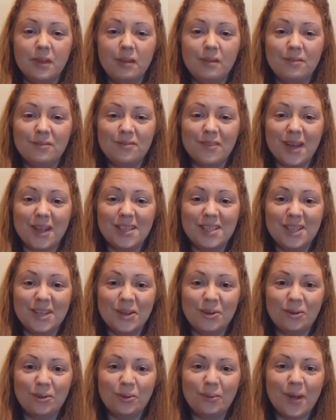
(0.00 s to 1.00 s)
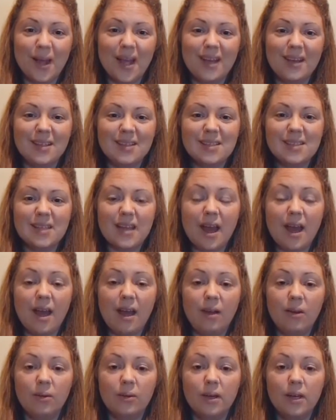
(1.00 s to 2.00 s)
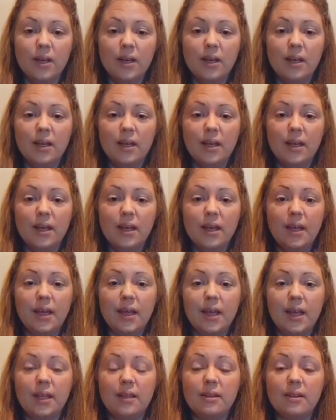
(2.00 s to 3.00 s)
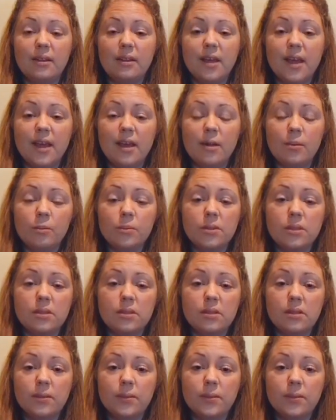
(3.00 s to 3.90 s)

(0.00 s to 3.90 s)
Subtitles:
Finding your awareness now in the hips.